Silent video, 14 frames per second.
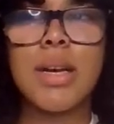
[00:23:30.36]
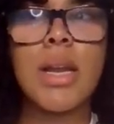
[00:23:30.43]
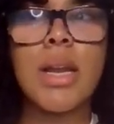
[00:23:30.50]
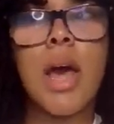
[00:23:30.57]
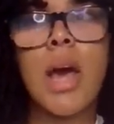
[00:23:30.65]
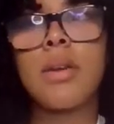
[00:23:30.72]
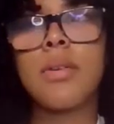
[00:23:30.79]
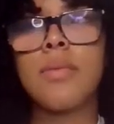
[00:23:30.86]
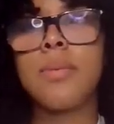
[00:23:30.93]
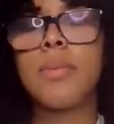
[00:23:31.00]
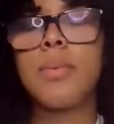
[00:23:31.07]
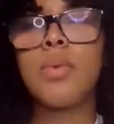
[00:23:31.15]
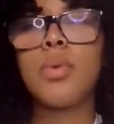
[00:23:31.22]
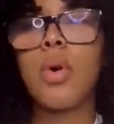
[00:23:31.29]
a lot of,
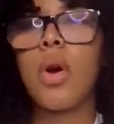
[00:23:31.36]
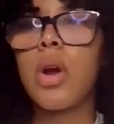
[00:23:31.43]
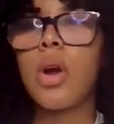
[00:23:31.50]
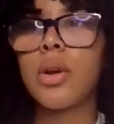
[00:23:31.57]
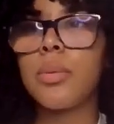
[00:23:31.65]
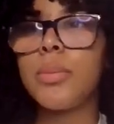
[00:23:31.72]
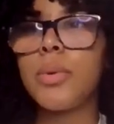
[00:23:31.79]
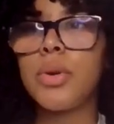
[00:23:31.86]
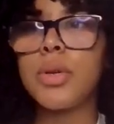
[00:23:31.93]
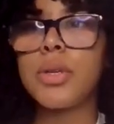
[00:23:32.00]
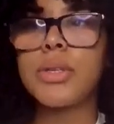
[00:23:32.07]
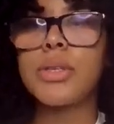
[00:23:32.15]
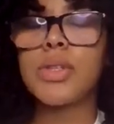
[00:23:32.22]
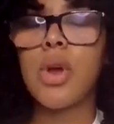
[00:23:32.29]
our
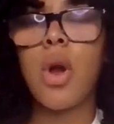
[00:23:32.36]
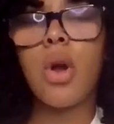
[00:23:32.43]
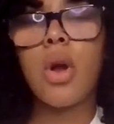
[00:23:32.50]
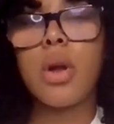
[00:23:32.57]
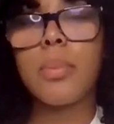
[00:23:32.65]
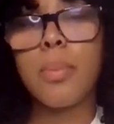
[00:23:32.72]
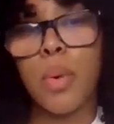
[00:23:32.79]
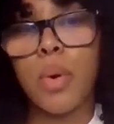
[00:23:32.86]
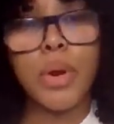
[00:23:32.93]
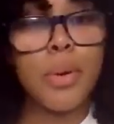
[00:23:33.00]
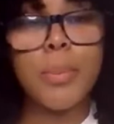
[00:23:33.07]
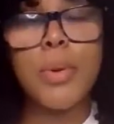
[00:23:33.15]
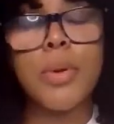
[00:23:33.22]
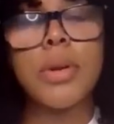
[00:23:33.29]
communities are poor
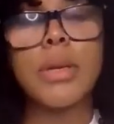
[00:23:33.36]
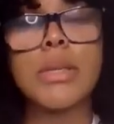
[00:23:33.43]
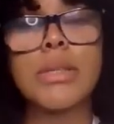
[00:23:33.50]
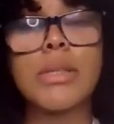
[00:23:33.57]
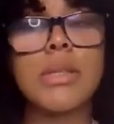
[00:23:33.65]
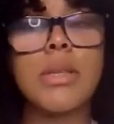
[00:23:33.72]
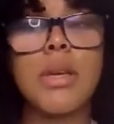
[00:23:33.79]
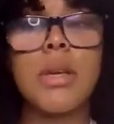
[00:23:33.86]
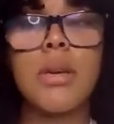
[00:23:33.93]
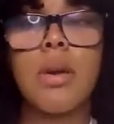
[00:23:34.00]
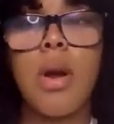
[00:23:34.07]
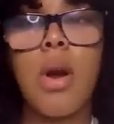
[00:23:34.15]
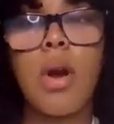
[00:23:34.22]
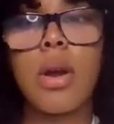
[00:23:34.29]
communities,
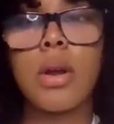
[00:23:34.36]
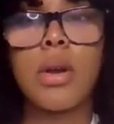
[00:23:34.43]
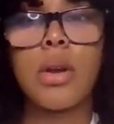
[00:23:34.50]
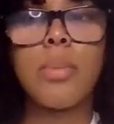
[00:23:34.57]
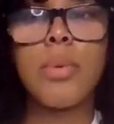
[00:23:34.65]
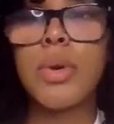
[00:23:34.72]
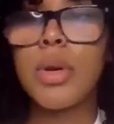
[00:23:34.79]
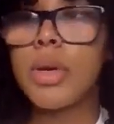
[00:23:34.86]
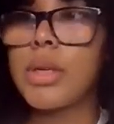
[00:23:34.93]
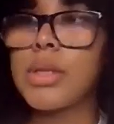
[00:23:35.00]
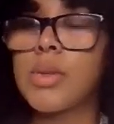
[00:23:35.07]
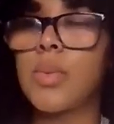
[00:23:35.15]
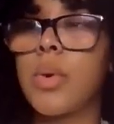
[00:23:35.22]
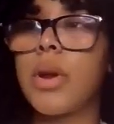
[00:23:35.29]
are
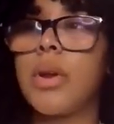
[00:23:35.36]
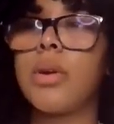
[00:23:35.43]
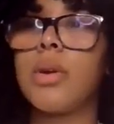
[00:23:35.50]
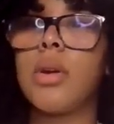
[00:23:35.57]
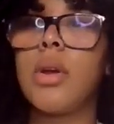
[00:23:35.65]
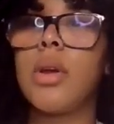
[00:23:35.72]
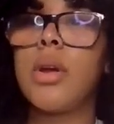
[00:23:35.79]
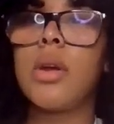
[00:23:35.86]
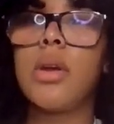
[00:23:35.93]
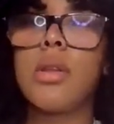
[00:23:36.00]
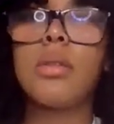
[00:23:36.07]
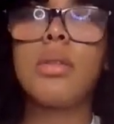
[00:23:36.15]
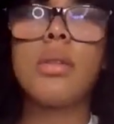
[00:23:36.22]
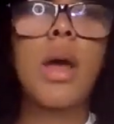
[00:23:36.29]
communities where
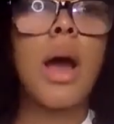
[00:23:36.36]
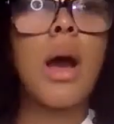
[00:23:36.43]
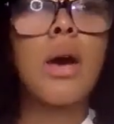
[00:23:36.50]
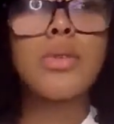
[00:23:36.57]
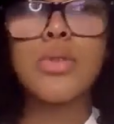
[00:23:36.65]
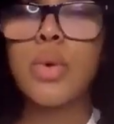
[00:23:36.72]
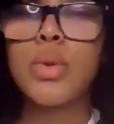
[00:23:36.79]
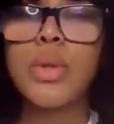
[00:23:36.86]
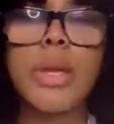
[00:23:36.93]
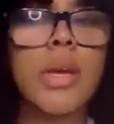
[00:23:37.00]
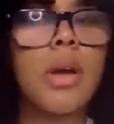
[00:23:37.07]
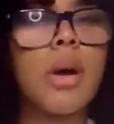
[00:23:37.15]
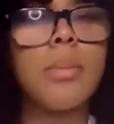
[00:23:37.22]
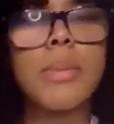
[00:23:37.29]
the household
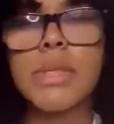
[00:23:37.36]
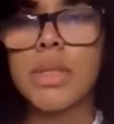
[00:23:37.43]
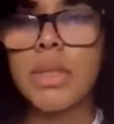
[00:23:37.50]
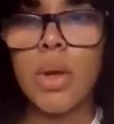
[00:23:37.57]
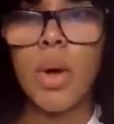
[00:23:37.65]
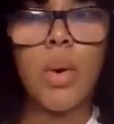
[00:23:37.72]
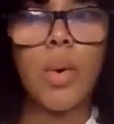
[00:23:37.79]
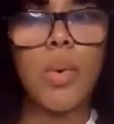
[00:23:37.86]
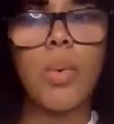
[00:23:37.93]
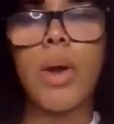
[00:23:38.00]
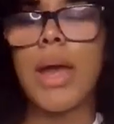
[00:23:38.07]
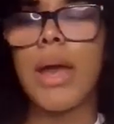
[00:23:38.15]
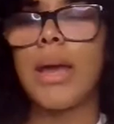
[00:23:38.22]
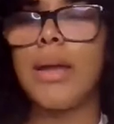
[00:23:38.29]
income is
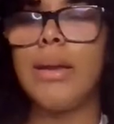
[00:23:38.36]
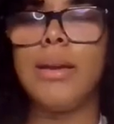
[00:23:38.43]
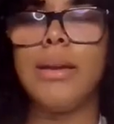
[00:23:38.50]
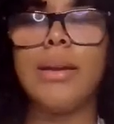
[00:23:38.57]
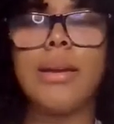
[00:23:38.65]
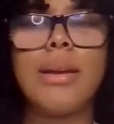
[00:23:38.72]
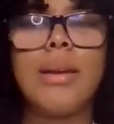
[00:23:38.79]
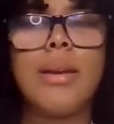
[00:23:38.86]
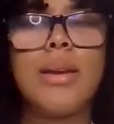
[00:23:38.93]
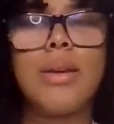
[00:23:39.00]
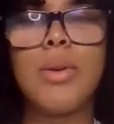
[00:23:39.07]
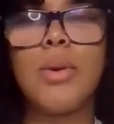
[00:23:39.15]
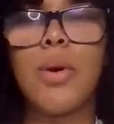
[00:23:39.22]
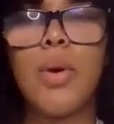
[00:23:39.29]
low, and,
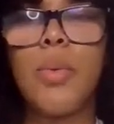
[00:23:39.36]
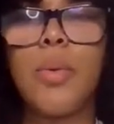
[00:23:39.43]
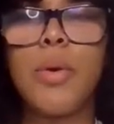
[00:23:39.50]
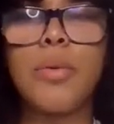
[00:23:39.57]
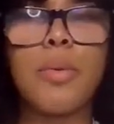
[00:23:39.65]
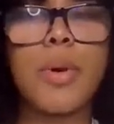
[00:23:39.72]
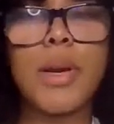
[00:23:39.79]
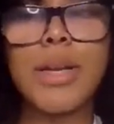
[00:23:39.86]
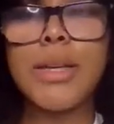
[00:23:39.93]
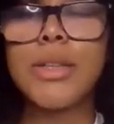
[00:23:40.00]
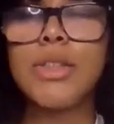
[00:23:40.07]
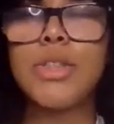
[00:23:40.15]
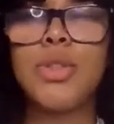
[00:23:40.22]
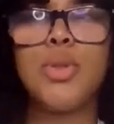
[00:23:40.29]
we're
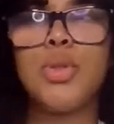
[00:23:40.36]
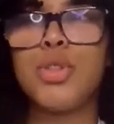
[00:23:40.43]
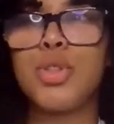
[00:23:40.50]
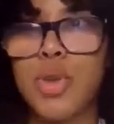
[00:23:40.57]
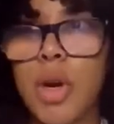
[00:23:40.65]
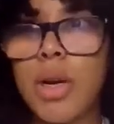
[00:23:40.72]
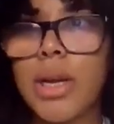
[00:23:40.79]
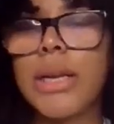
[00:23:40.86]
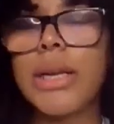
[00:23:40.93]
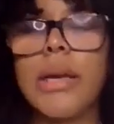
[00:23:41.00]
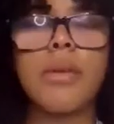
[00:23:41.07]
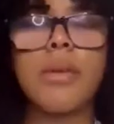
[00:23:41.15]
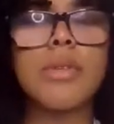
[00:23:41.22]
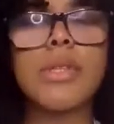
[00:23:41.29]
really
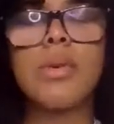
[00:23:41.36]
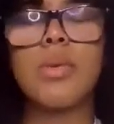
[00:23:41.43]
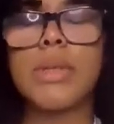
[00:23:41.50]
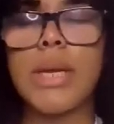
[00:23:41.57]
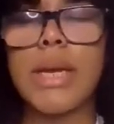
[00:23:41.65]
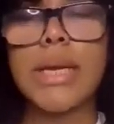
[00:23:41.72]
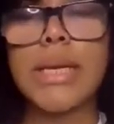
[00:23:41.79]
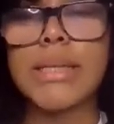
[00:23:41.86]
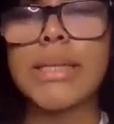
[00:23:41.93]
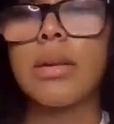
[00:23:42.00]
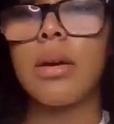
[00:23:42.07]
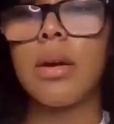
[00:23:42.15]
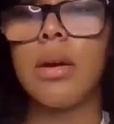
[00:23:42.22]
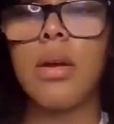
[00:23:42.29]
struggling every single day
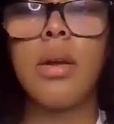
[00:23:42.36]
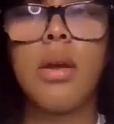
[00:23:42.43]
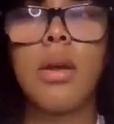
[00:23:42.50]
to